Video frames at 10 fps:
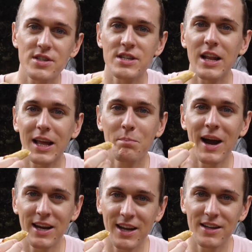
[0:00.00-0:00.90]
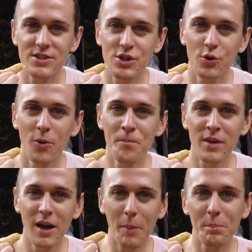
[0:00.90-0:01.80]
It's not like biting into
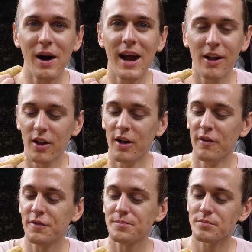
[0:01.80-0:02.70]
a pile of,